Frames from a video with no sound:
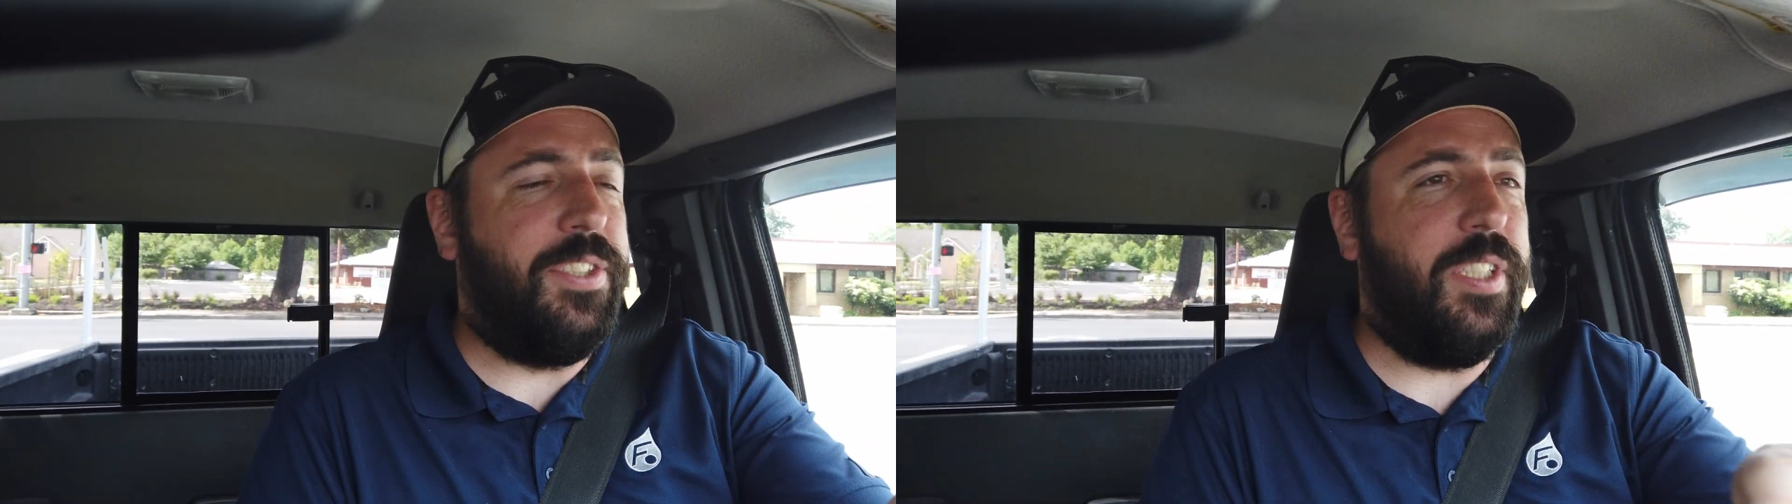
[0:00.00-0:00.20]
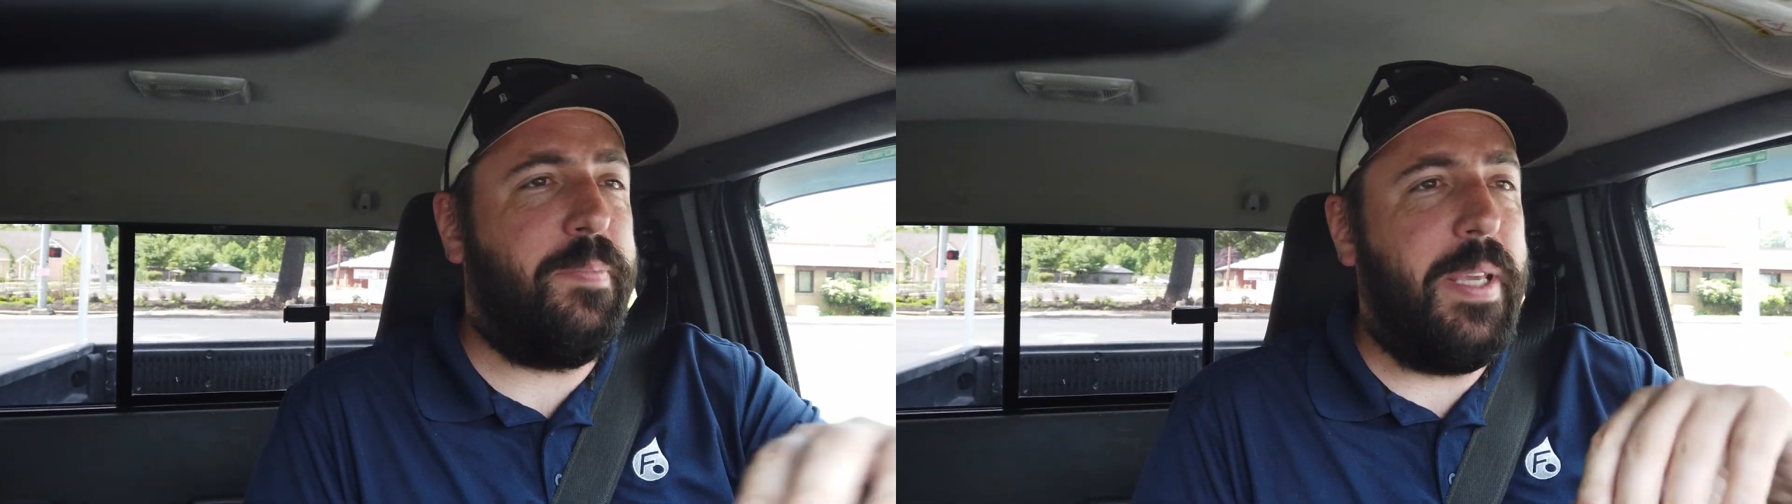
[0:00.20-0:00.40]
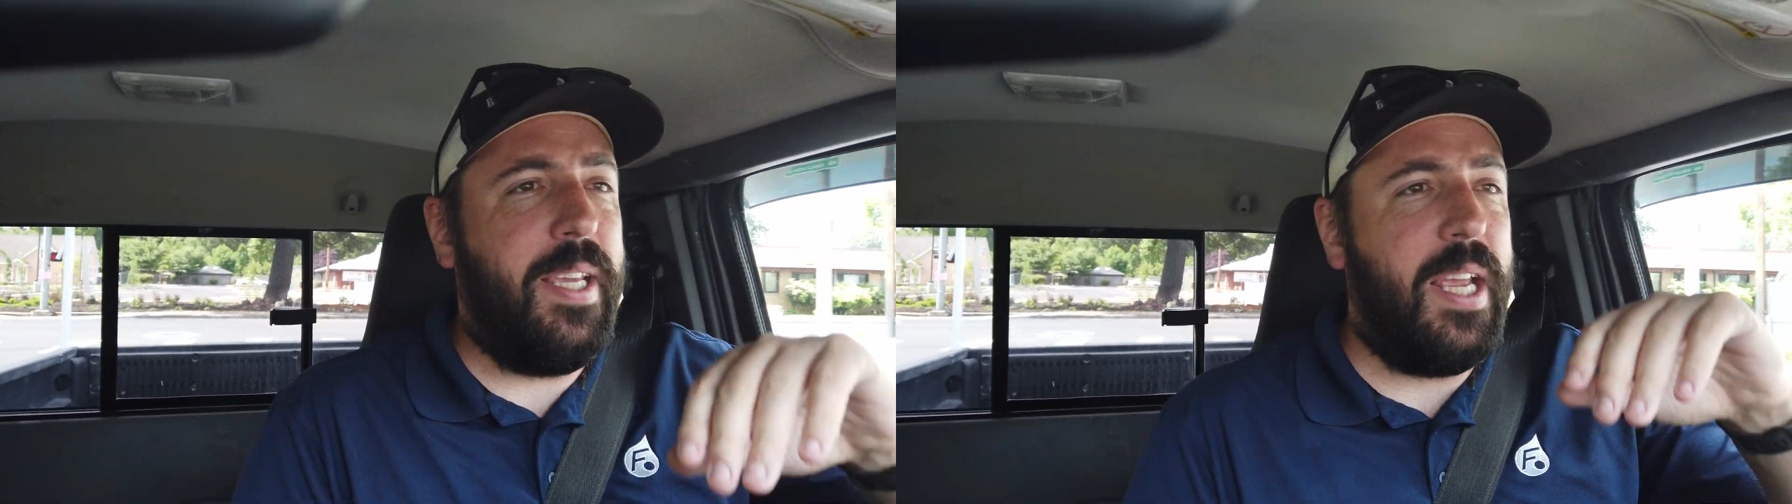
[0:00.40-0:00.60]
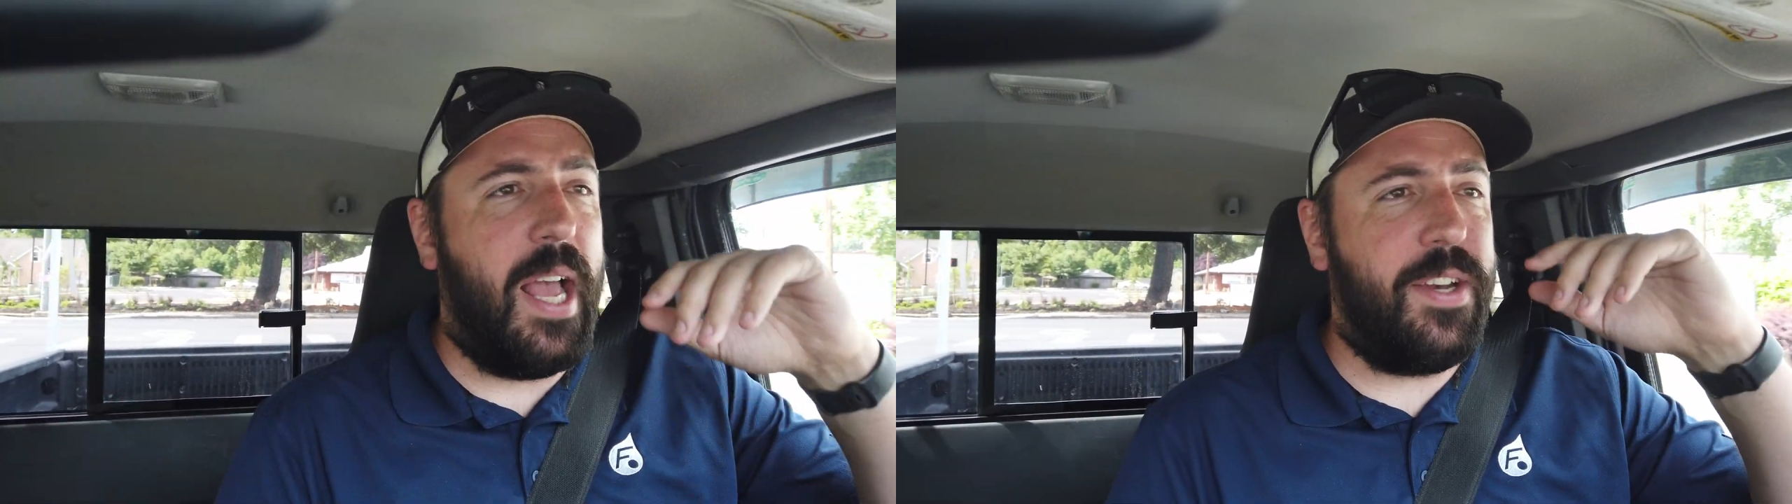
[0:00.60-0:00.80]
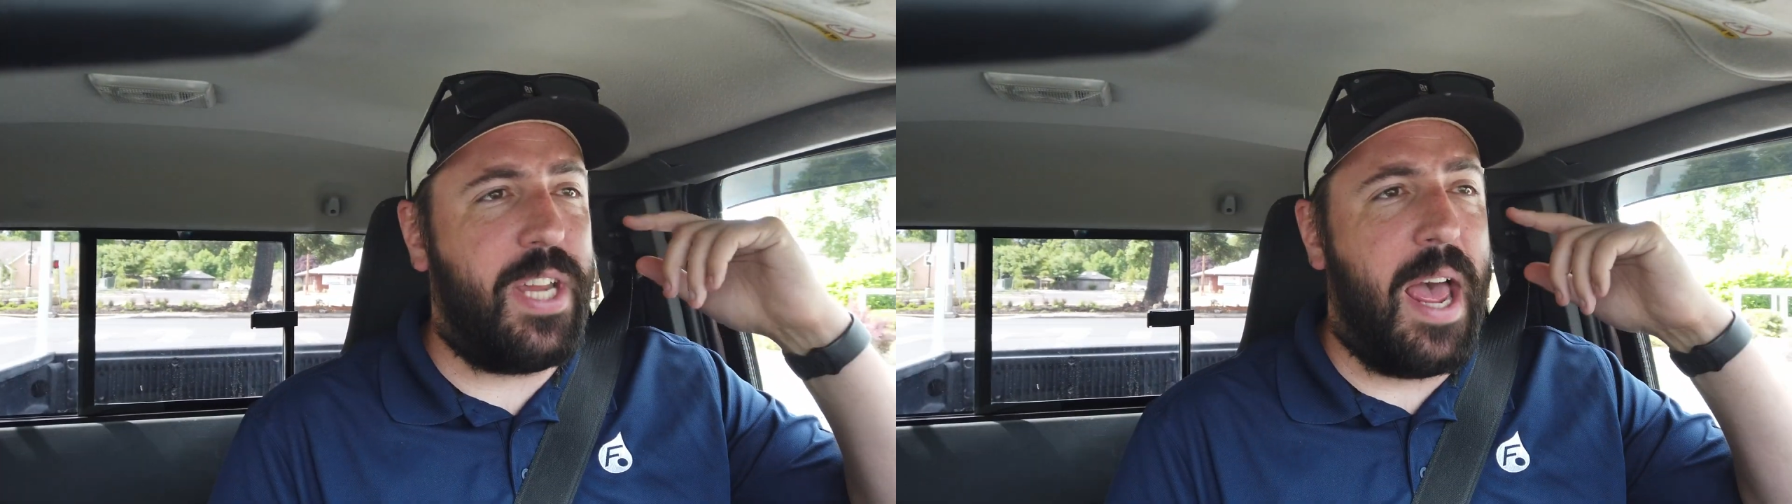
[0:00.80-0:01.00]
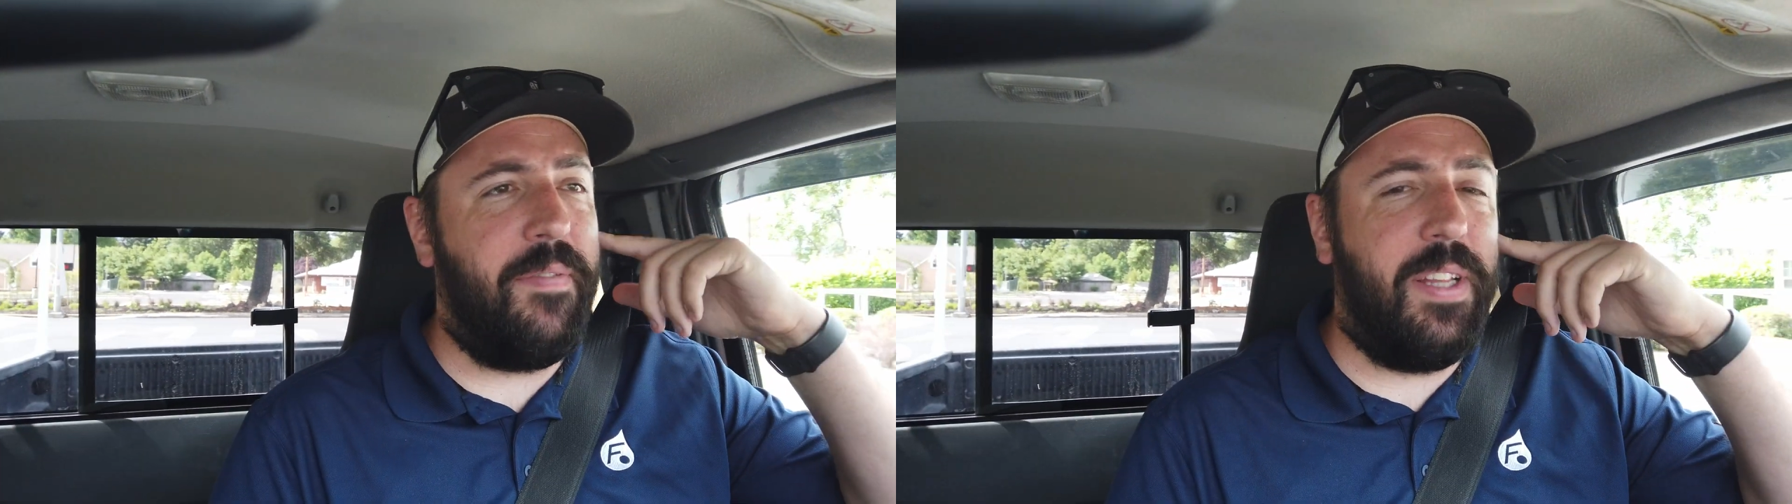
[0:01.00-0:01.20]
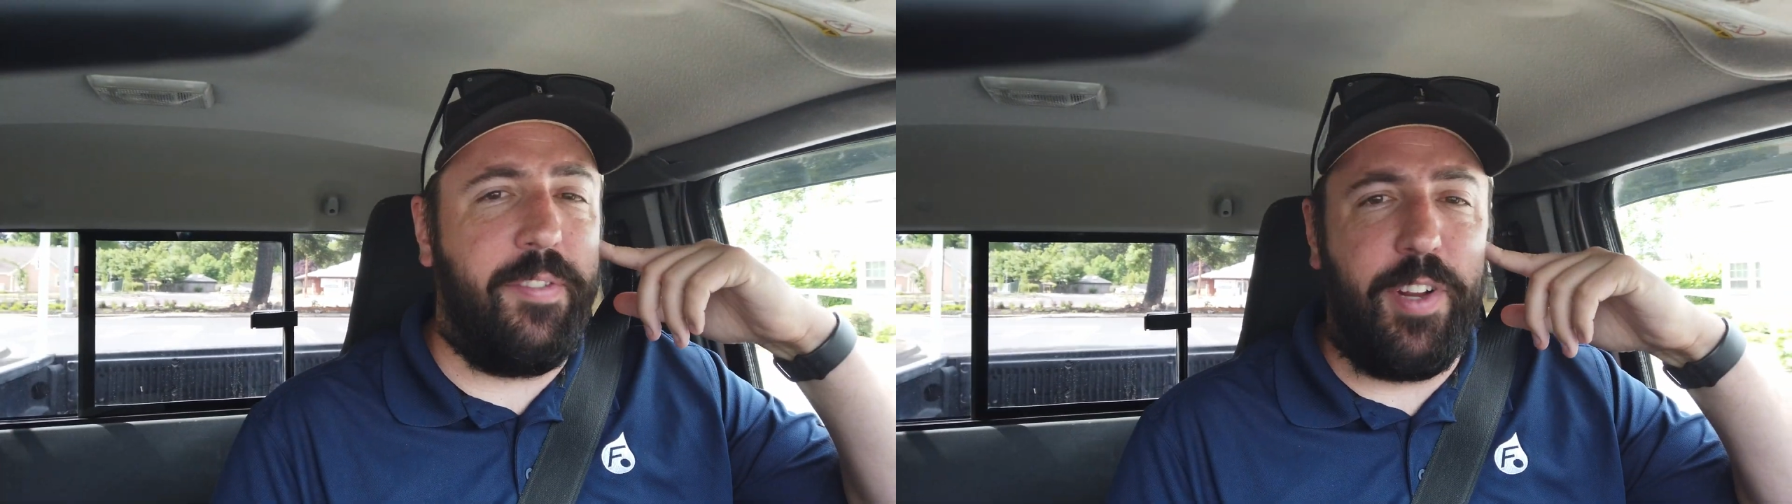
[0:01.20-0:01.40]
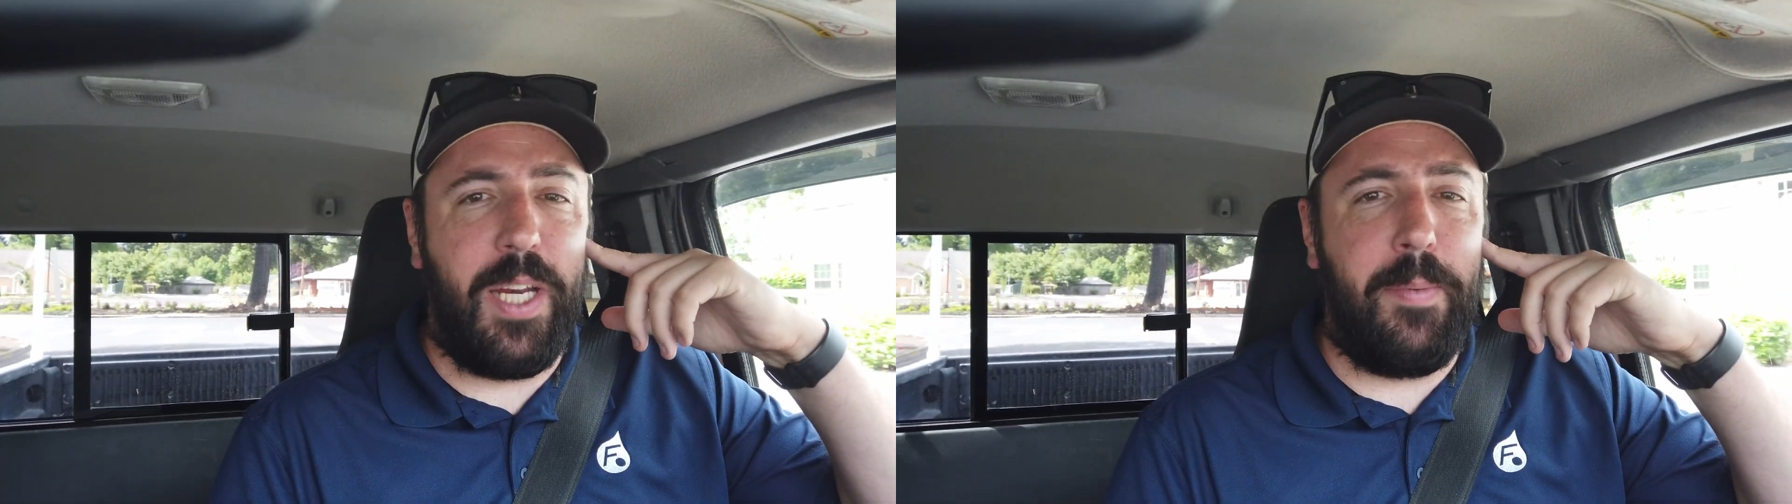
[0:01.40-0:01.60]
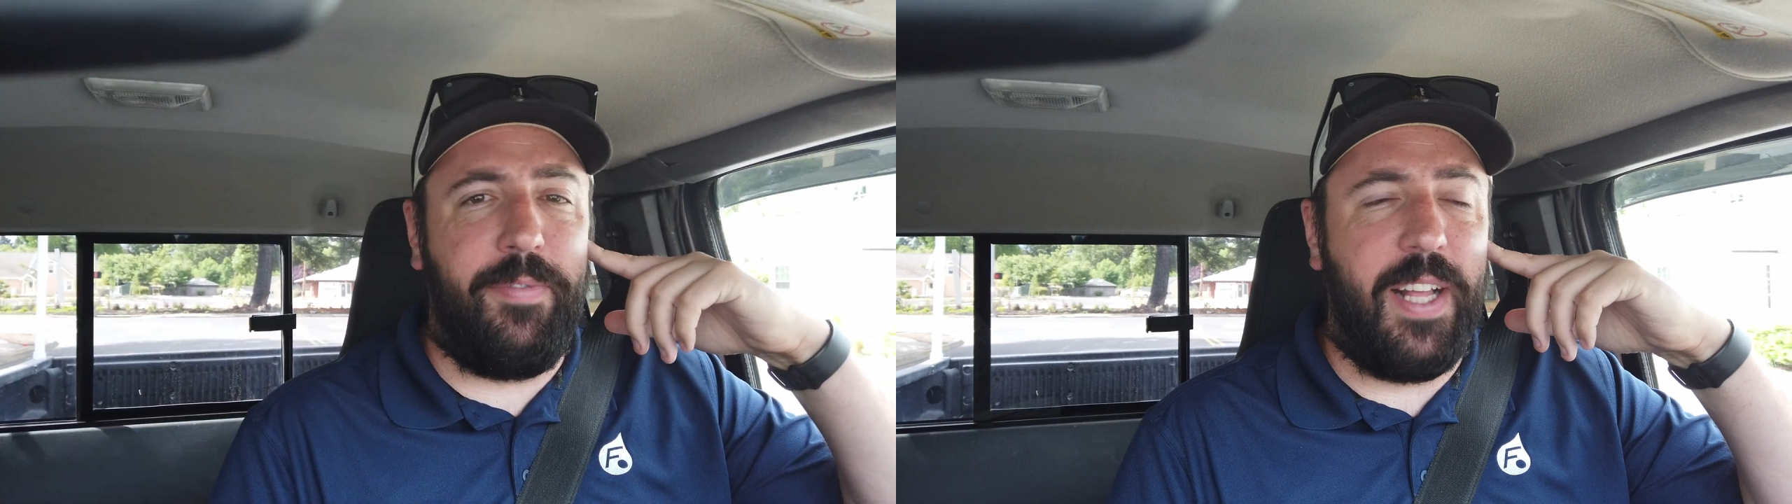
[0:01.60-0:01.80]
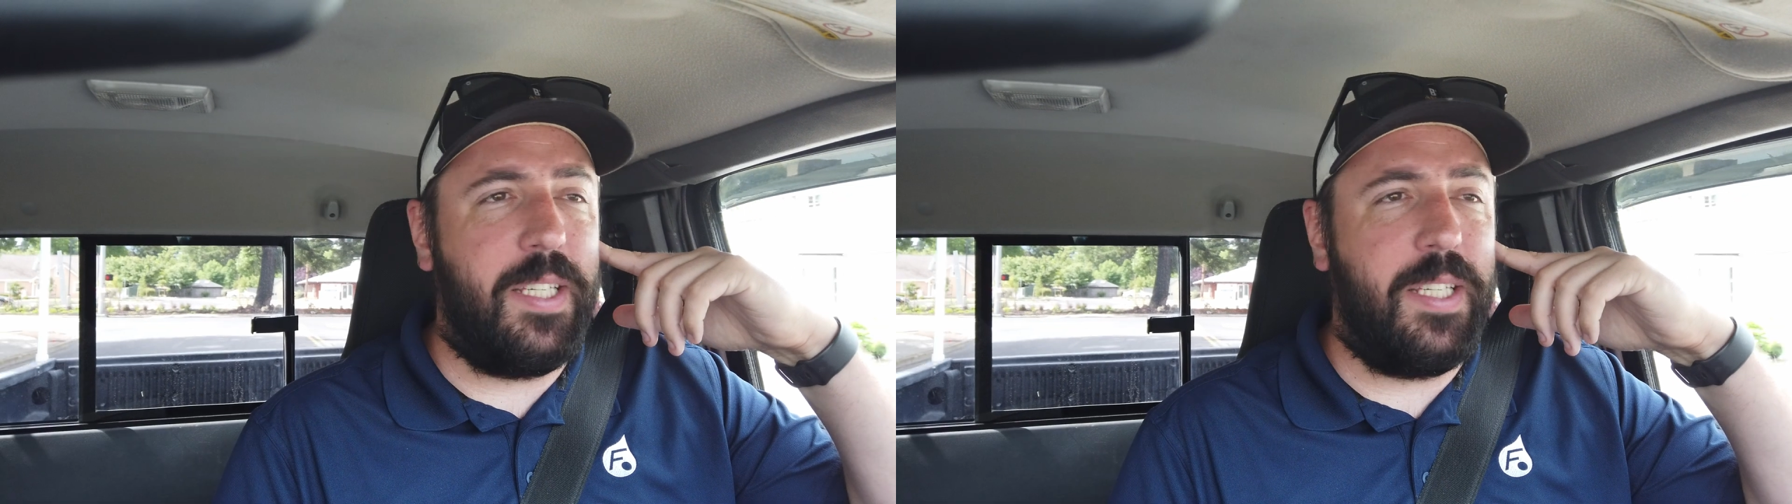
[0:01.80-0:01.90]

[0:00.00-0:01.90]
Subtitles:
Just having the freedom and